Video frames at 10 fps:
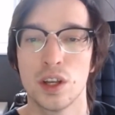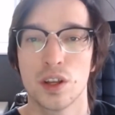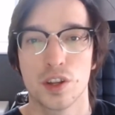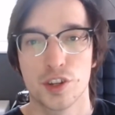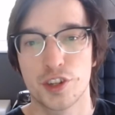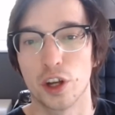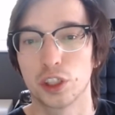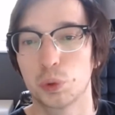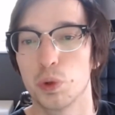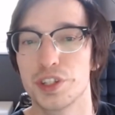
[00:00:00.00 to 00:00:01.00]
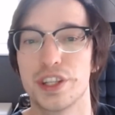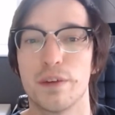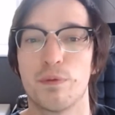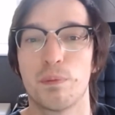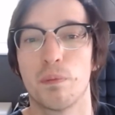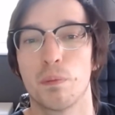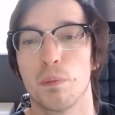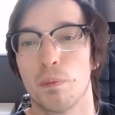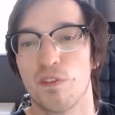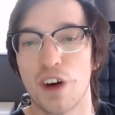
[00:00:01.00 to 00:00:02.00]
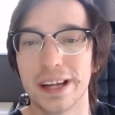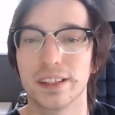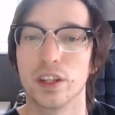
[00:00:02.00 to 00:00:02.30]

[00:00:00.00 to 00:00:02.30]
Such was the fight that